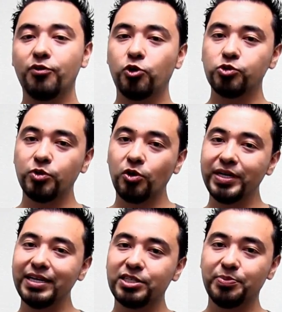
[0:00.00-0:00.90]
Of course, we
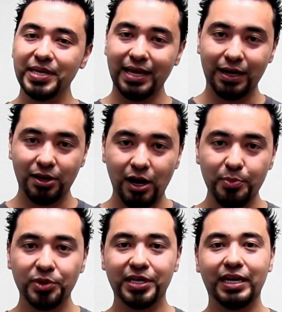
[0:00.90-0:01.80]
don't need it to be that
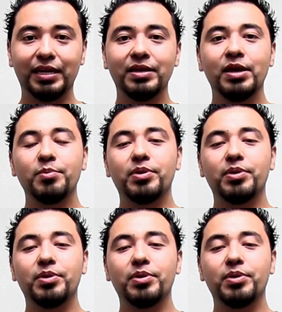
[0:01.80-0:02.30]
complicated,